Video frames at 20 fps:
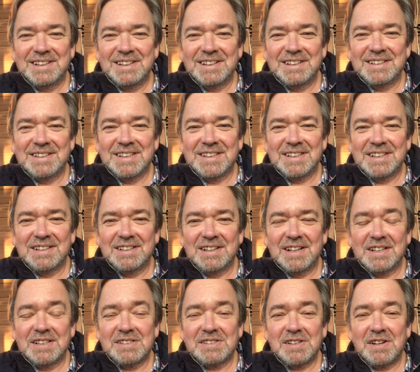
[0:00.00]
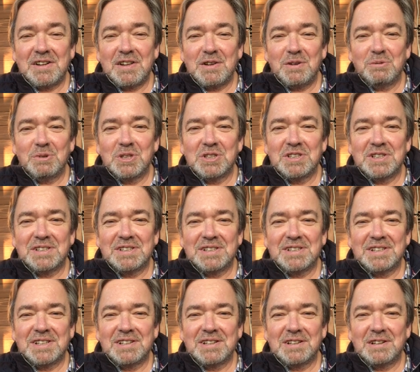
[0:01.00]
And I decided I wanted
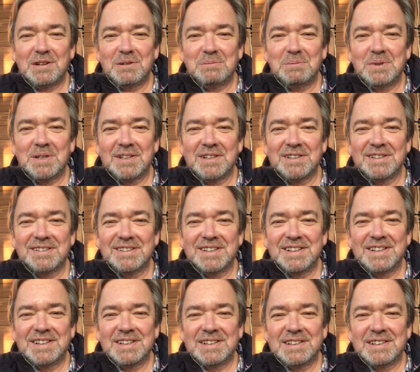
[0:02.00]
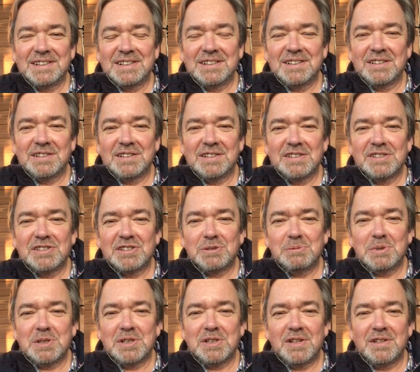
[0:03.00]
to take up another
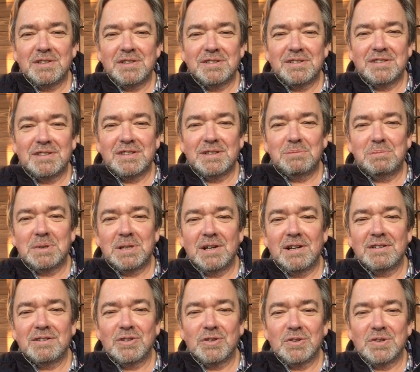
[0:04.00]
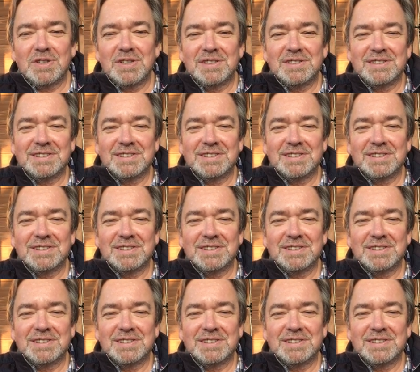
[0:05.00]
instrument other than the piano.